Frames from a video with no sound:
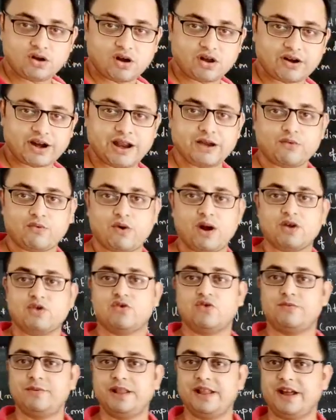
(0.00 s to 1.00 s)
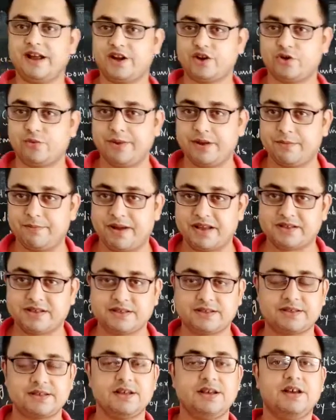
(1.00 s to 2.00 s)
Alright, what would be the atomic
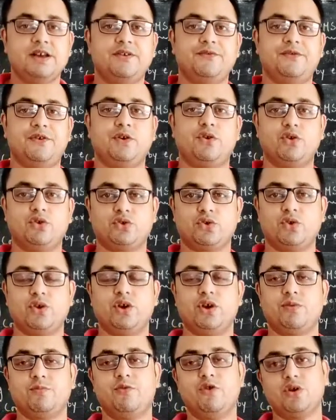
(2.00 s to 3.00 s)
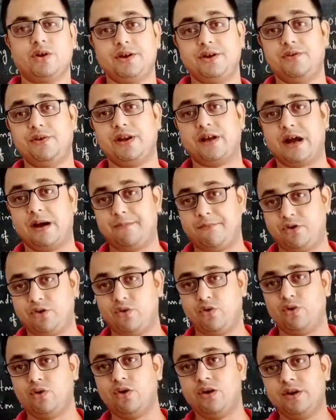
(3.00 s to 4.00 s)
masses? If you go through your book, you will come to
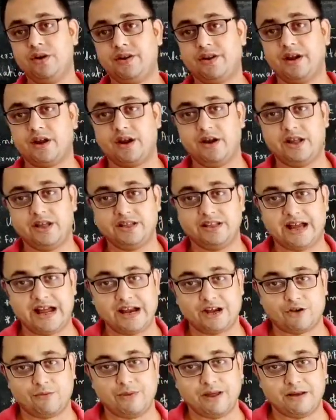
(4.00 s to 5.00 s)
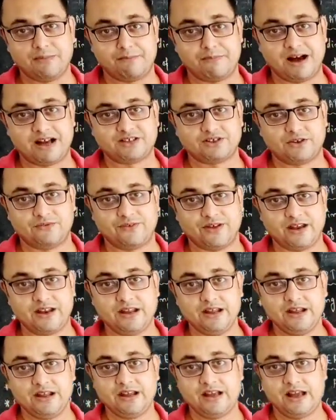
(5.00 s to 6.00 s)
know regarding the atomic mass of an
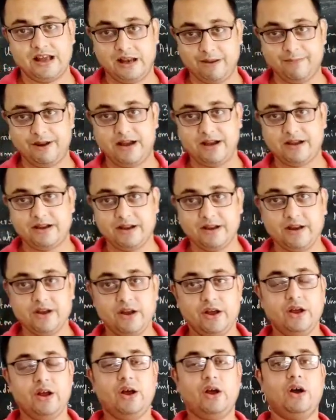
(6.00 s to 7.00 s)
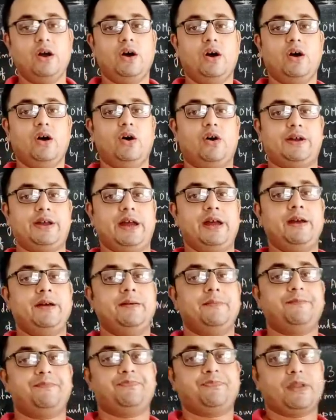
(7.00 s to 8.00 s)
element. Okay?